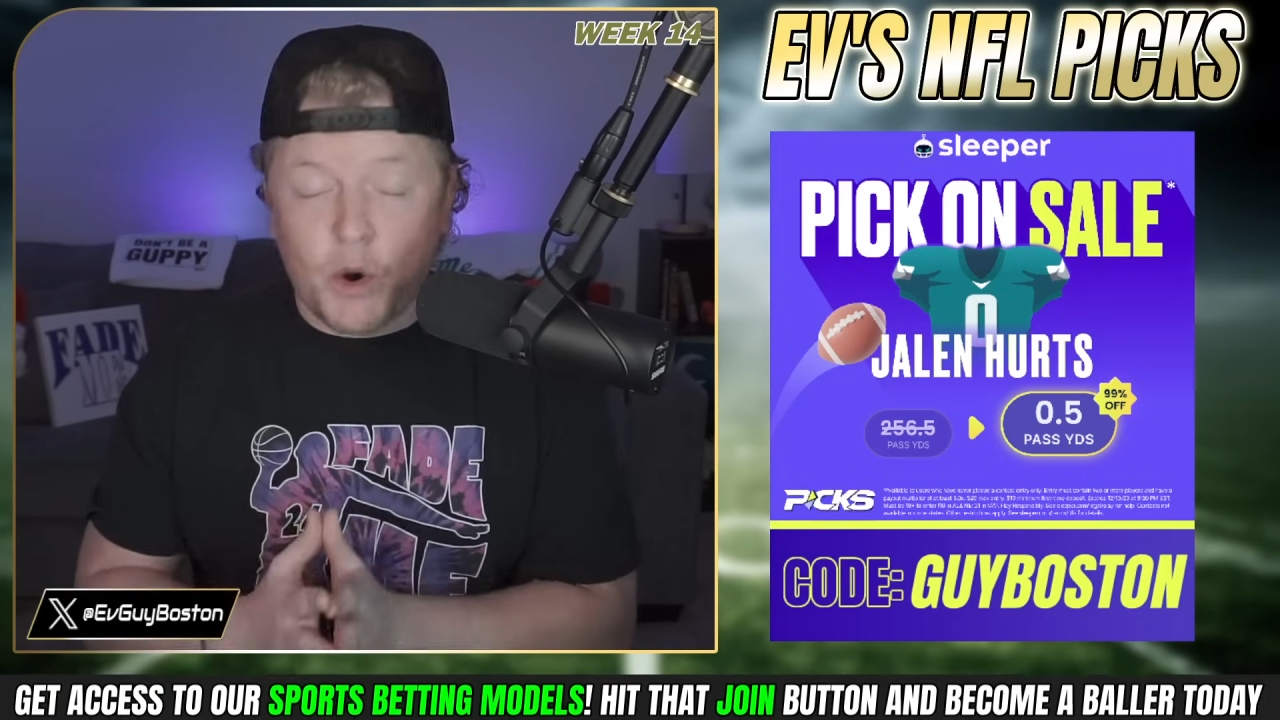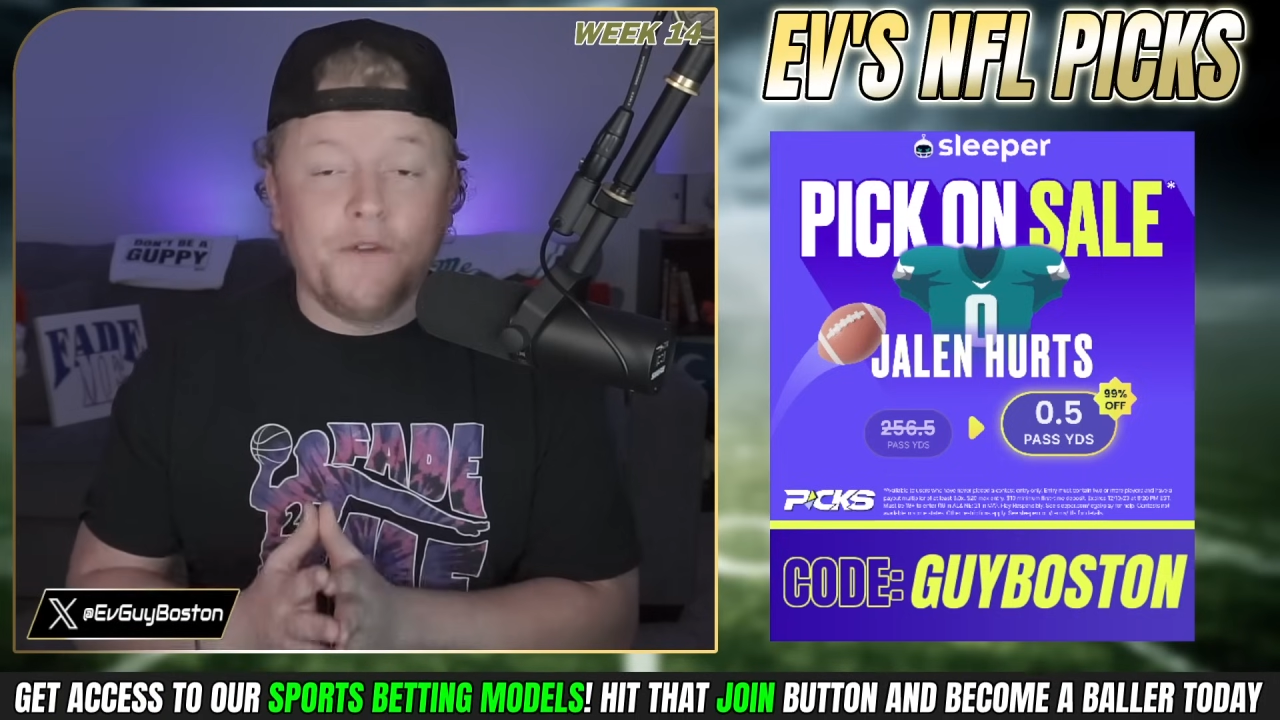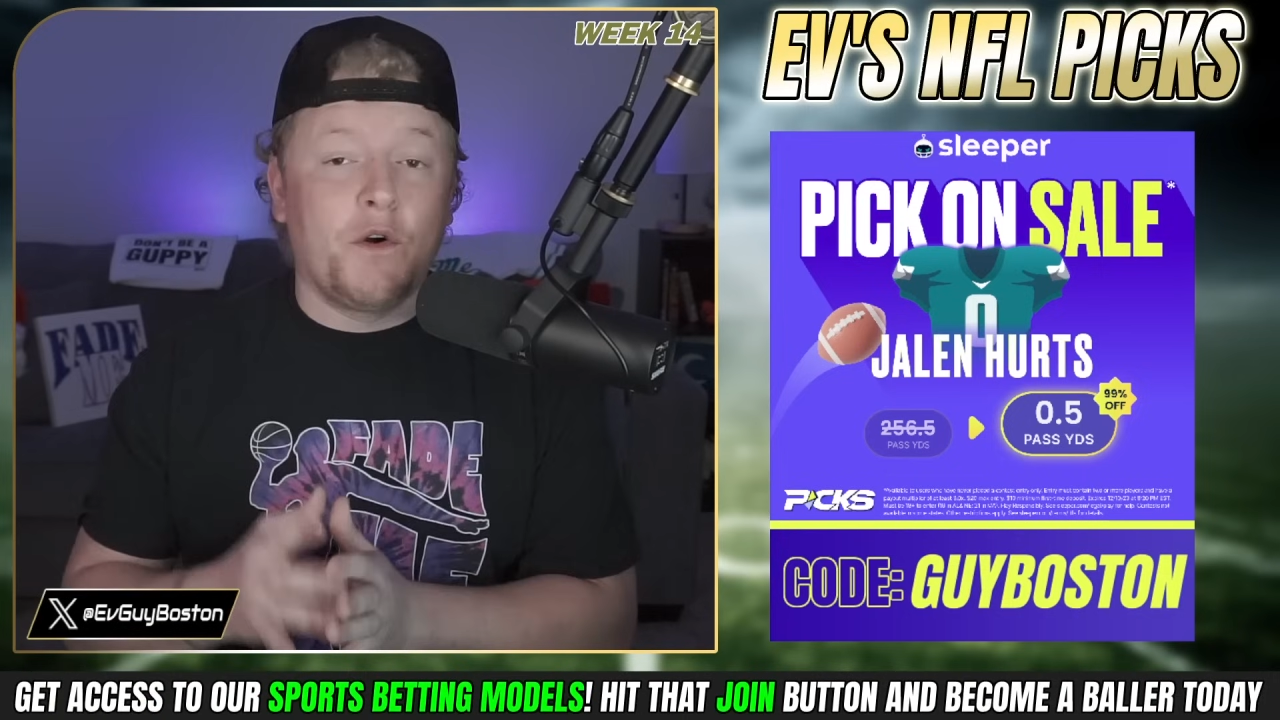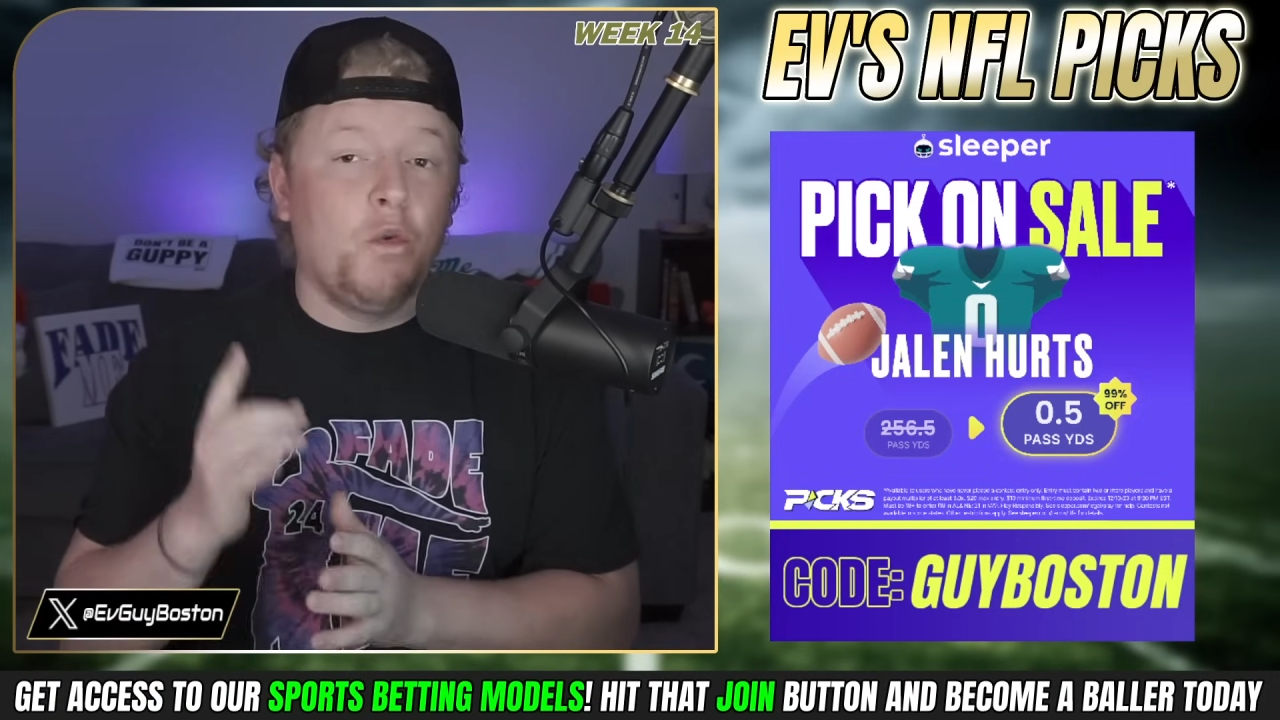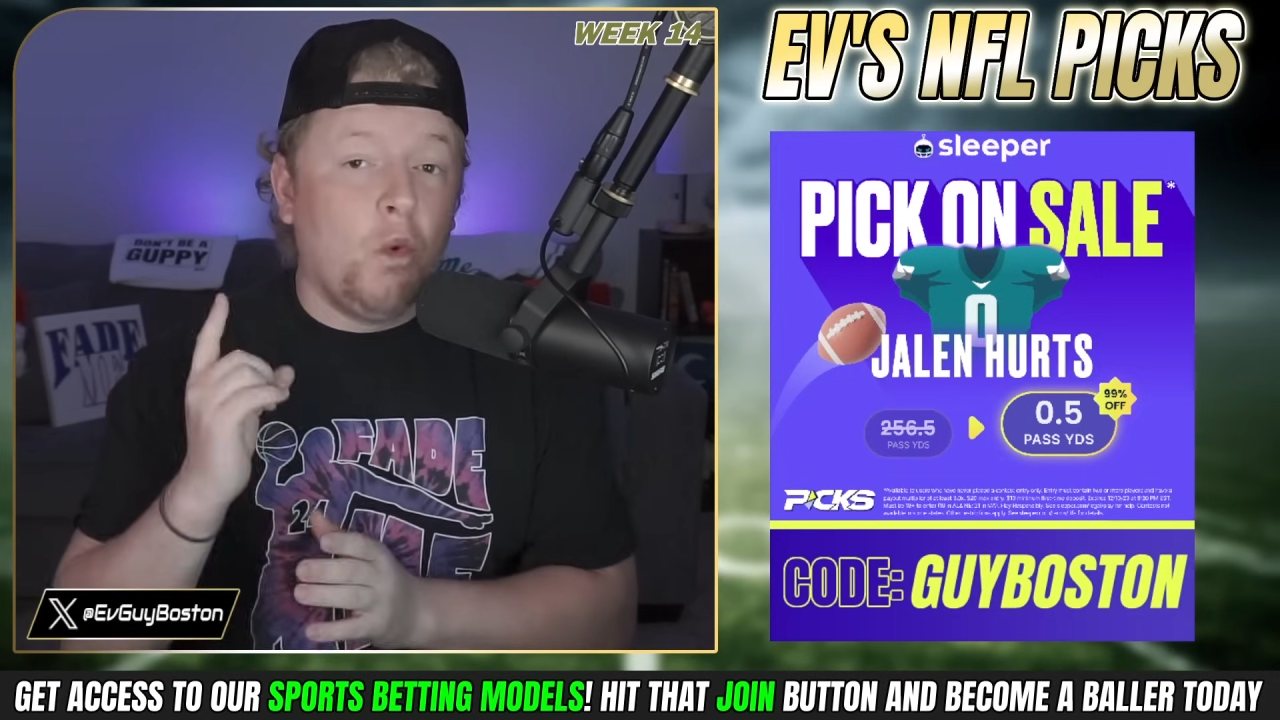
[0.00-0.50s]
throw
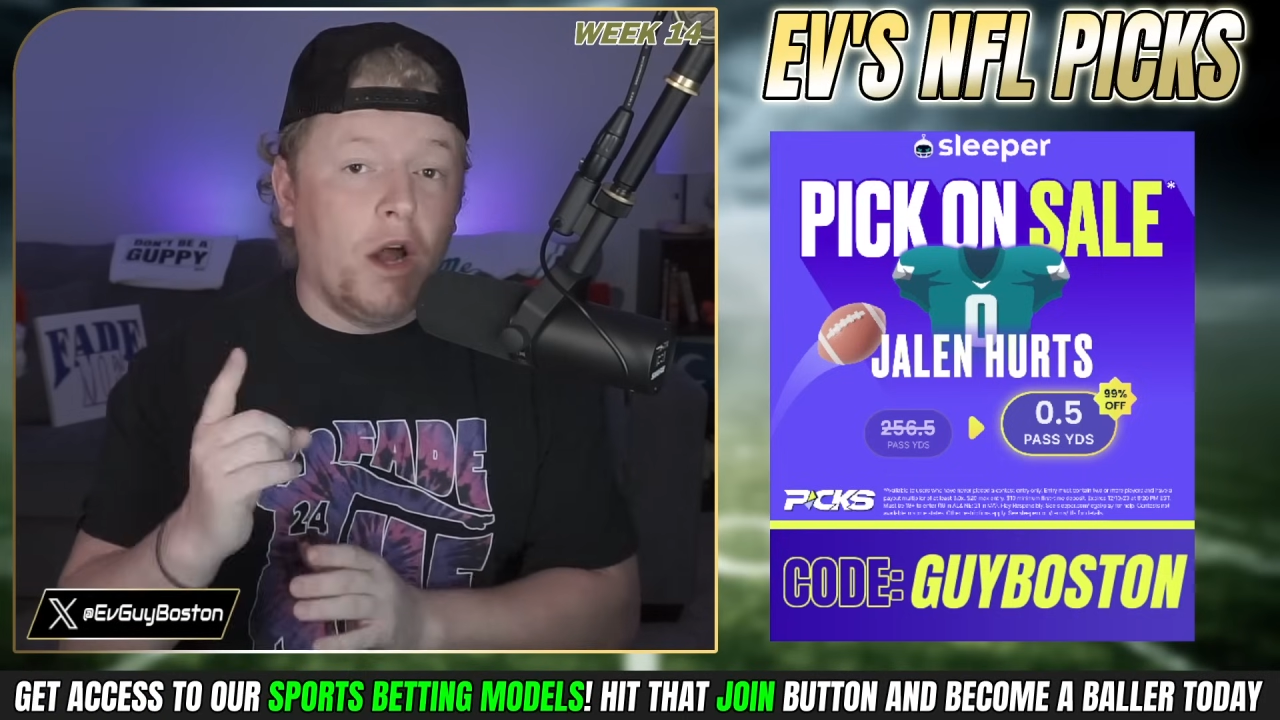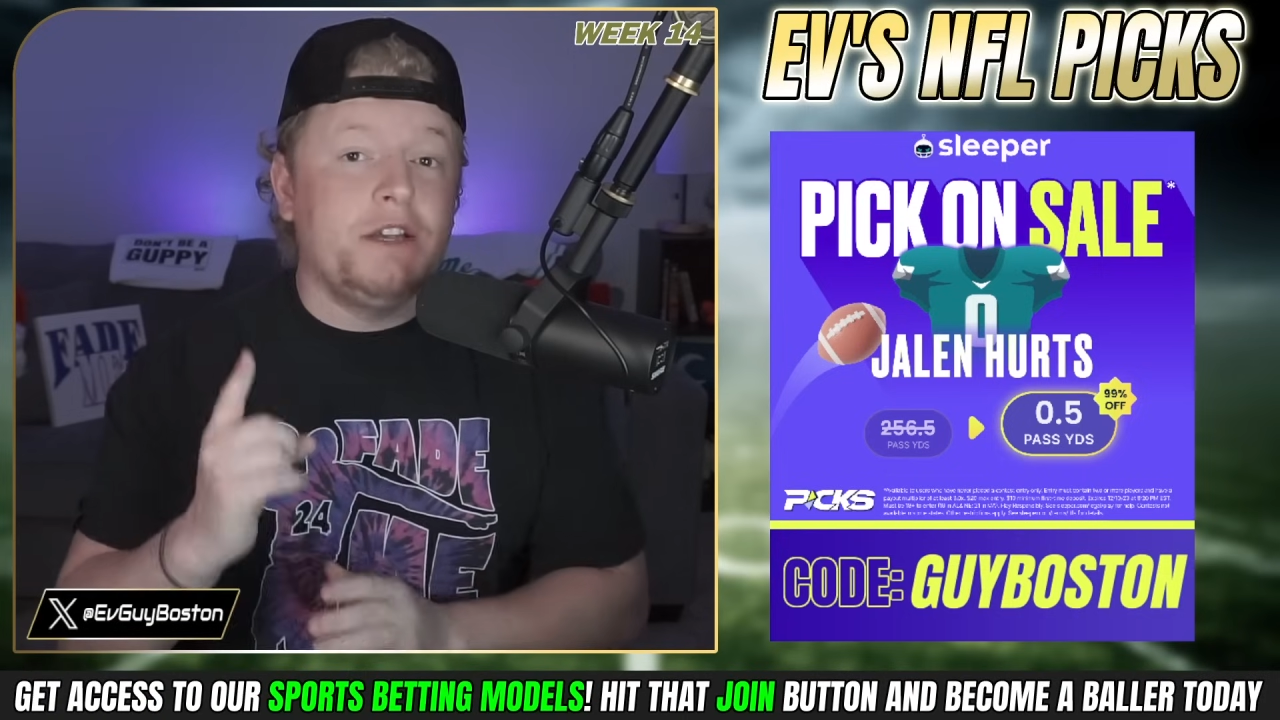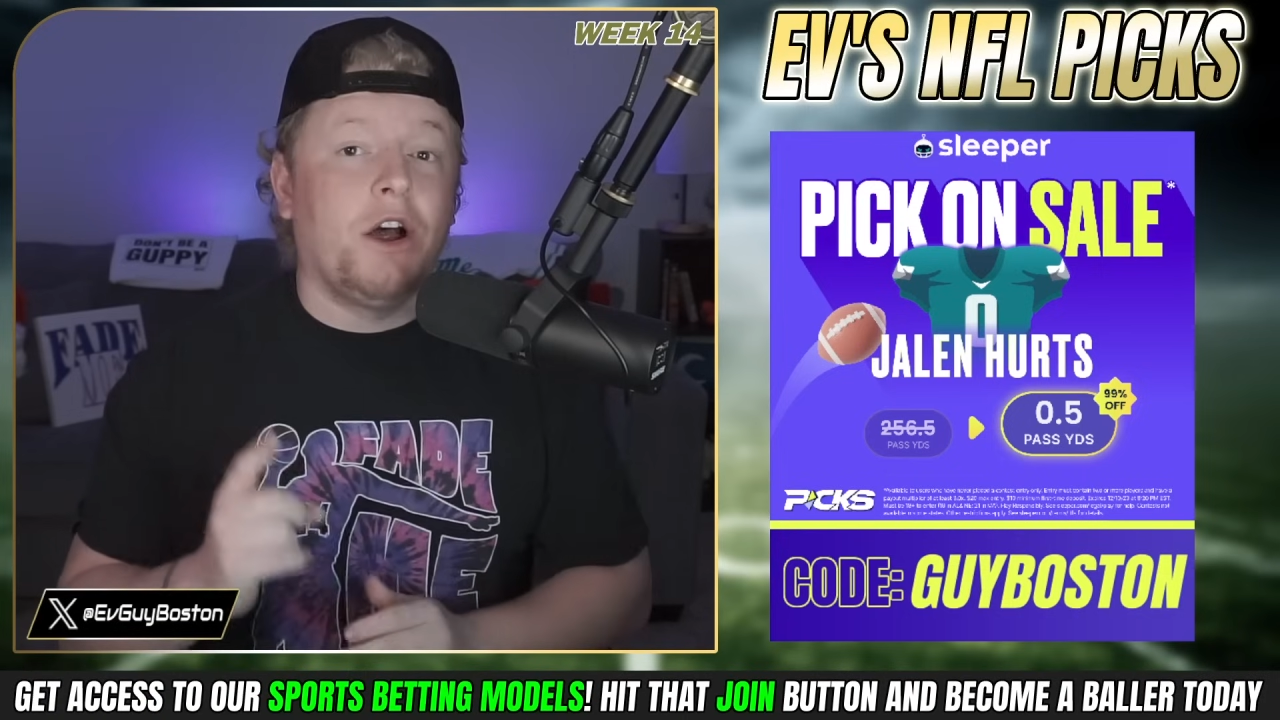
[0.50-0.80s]
for 1